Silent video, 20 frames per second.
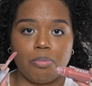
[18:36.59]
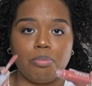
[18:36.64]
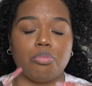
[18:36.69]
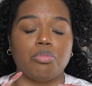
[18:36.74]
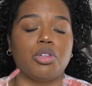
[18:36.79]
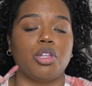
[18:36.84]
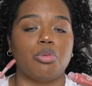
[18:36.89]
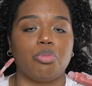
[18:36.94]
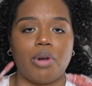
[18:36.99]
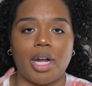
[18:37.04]

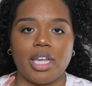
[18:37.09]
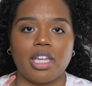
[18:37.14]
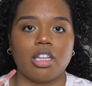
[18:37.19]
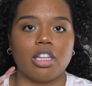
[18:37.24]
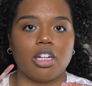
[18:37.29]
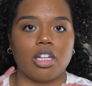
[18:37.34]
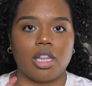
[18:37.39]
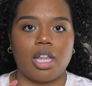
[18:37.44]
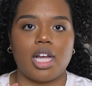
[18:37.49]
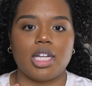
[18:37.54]
the
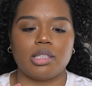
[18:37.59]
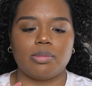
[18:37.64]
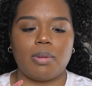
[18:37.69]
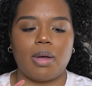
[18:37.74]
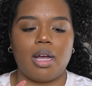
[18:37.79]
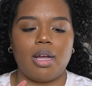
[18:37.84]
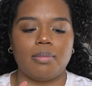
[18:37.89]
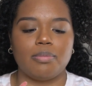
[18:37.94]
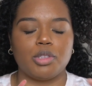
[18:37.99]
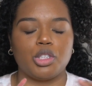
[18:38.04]
regular gloss
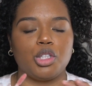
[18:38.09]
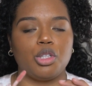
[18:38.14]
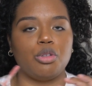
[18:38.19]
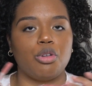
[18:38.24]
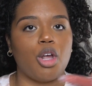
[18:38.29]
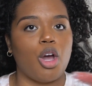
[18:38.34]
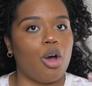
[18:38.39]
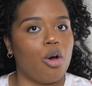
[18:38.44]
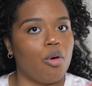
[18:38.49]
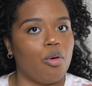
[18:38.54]
bombs, you
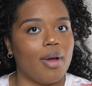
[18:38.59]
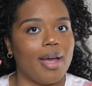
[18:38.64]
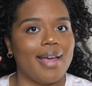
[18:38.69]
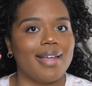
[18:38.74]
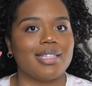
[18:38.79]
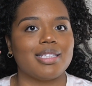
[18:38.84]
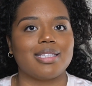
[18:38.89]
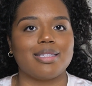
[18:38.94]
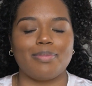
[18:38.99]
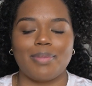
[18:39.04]
know
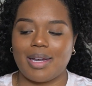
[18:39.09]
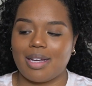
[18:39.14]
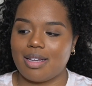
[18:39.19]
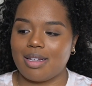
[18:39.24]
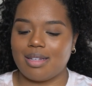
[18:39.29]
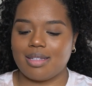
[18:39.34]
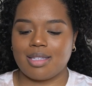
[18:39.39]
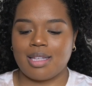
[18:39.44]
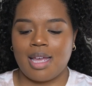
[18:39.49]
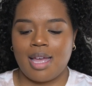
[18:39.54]
it
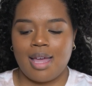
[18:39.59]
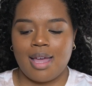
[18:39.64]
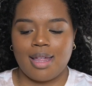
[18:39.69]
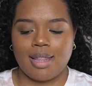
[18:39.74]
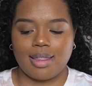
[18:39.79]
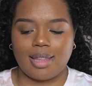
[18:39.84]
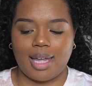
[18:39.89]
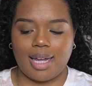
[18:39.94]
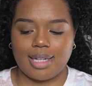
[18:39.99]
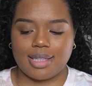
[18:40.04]
smells
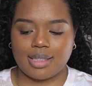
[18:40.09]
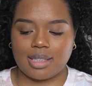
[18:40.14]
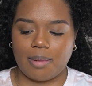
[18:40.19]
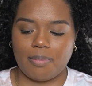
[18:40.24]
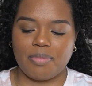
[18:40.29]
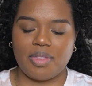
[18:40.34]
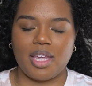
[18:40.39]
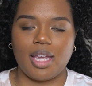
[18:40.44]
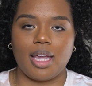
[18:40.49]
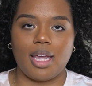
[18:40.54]
like
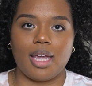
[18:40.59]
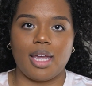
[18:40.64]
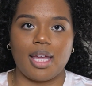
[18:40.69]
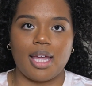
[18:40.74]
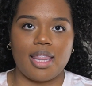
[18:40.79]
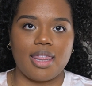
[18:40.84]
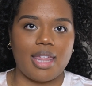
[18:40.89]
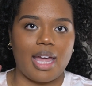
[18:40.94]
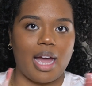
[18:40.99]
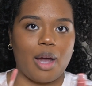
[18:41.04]

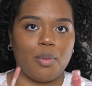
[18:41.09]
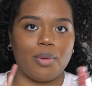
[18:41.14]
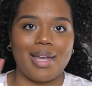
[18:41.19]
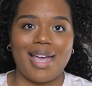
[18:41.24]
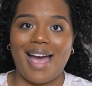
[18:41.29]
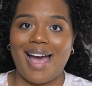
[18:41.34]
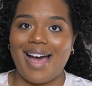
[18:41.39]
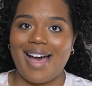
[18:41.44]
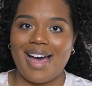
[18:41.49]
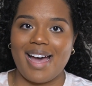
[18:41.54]
something that we
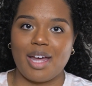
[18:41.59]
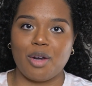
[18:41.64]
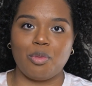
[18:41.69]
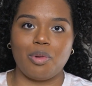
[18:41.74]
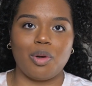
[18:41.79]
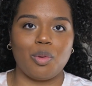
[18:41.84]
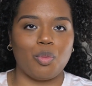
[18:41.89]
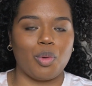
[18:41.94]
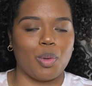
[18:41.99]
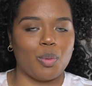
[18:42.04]
had
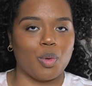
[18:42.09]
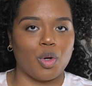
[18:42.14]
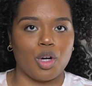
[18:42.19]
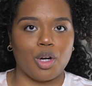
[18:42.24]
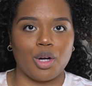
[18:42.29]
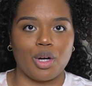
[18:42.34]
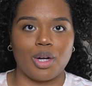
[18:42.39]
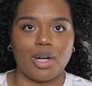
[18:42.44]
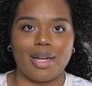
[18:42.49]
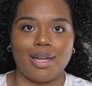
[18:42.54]
when we
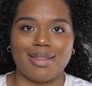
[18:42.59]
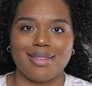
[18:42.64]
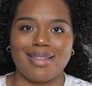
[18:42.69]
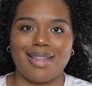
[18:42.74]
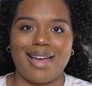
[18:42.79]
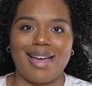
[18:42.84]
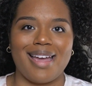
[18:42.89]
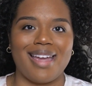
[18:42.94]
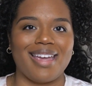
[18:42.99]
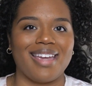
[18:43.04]
were in
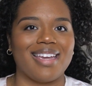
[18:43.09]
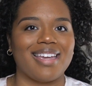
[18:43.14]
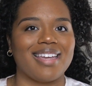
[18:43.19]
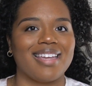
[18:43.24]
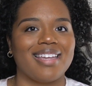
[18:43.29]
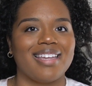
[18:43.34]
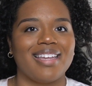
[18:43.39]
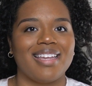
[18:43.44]
like